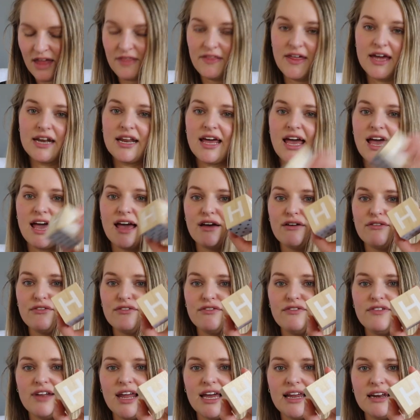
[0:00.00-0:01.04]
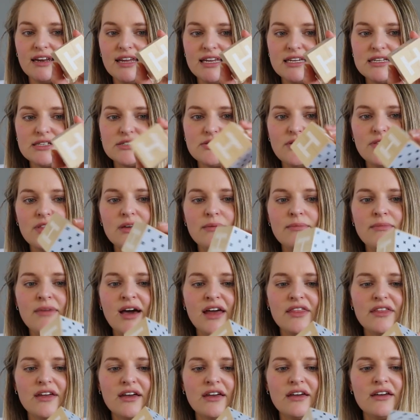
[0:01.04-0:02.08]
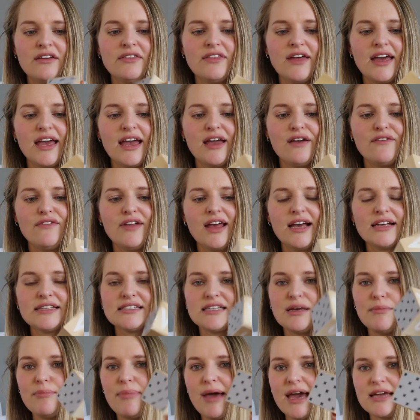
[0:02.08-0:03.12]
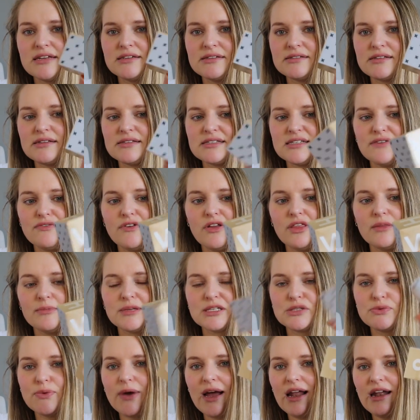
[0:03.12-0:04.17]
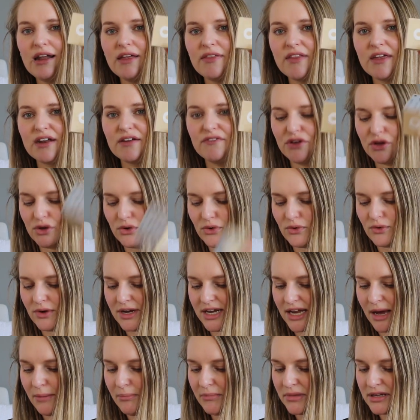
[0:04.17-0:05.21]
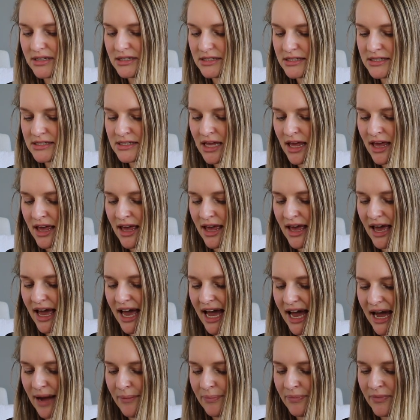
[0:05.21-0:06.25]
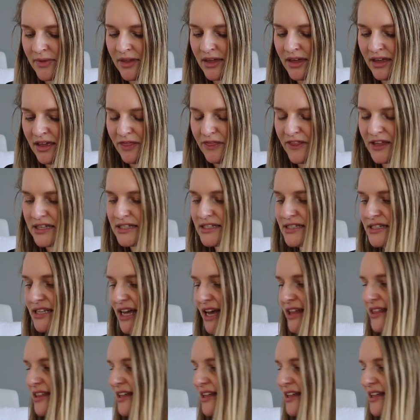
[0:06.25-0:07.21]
that have like letters on them. I think they have like some patterns and stuff on them as well, and then a few numbers. This, I